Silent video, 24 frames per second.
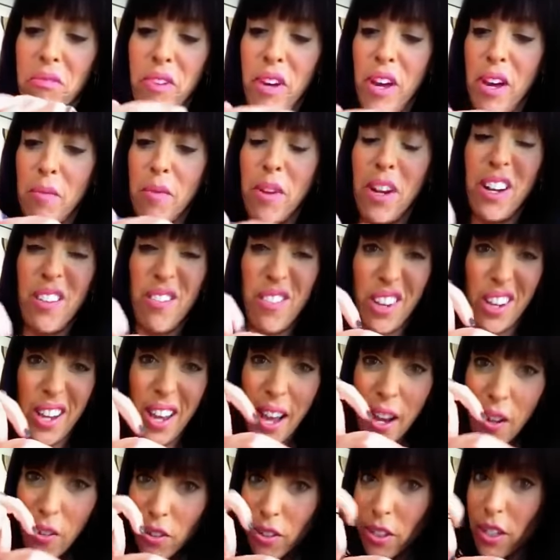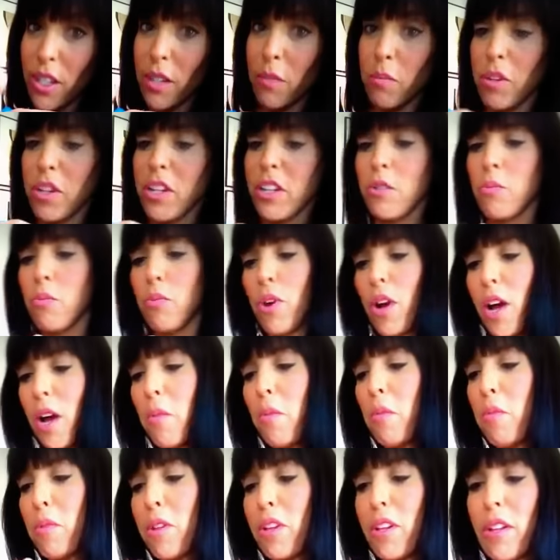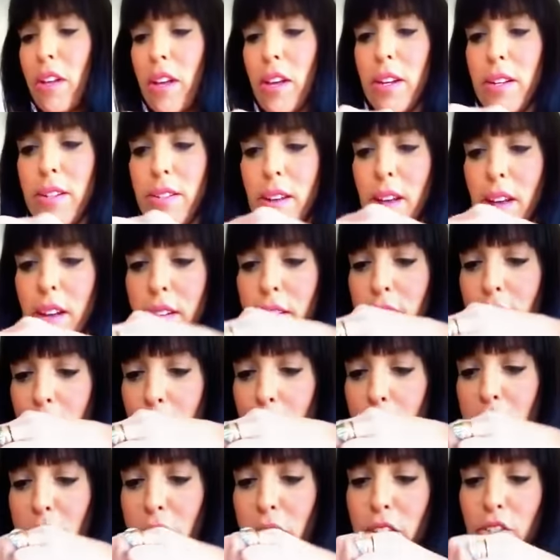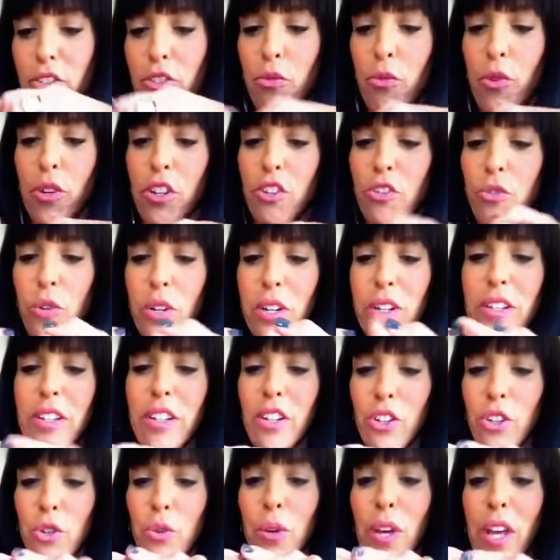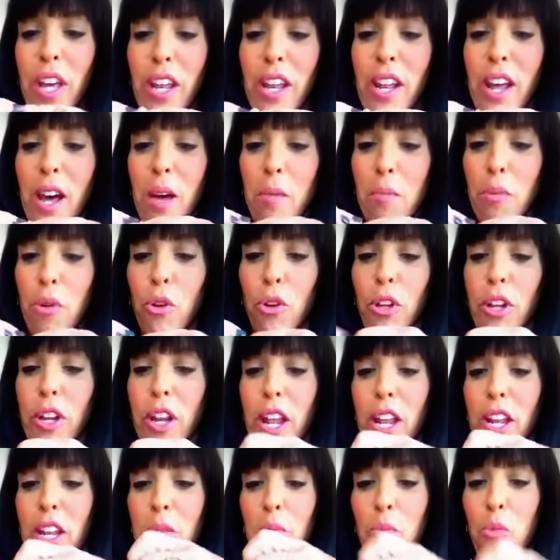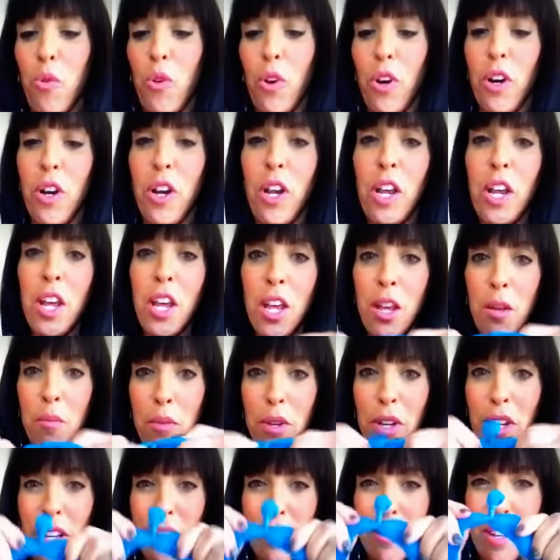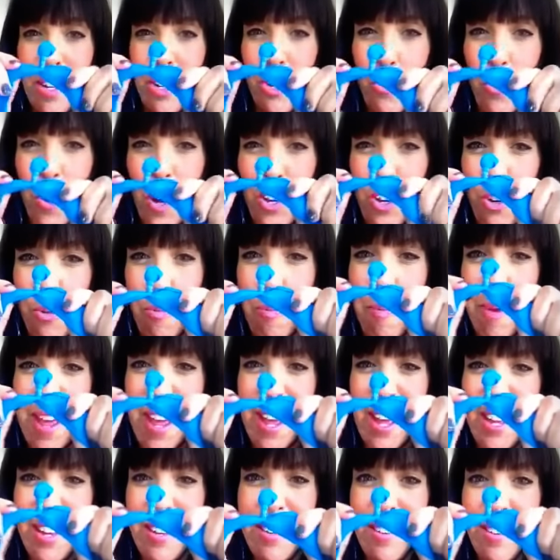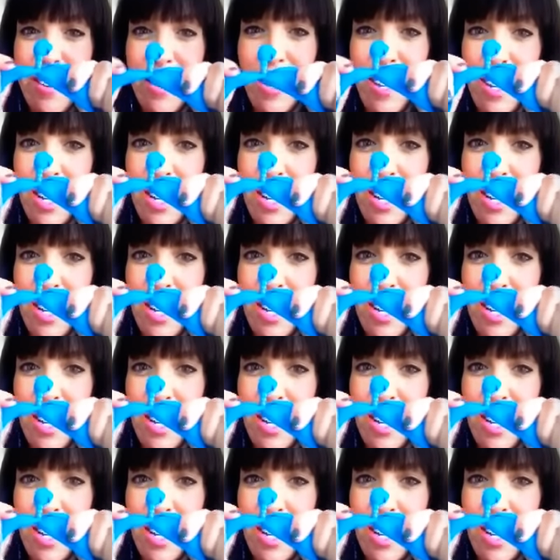I'm not even counting, but it's probably like 10 times at least. You want to do it until you cannot pull it anymore because then you want your band